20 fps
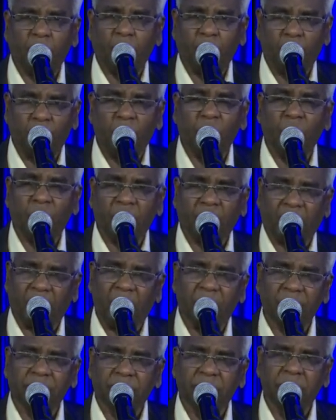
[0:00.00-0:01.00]
our own
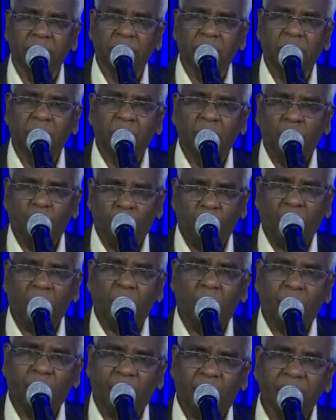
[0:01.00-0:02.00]
cross.
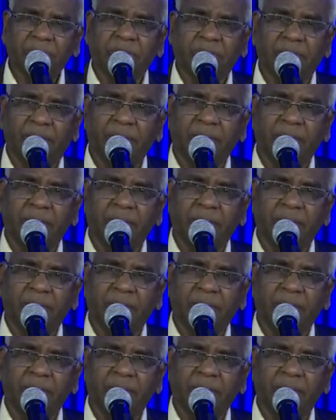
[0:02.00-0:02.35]
Well, first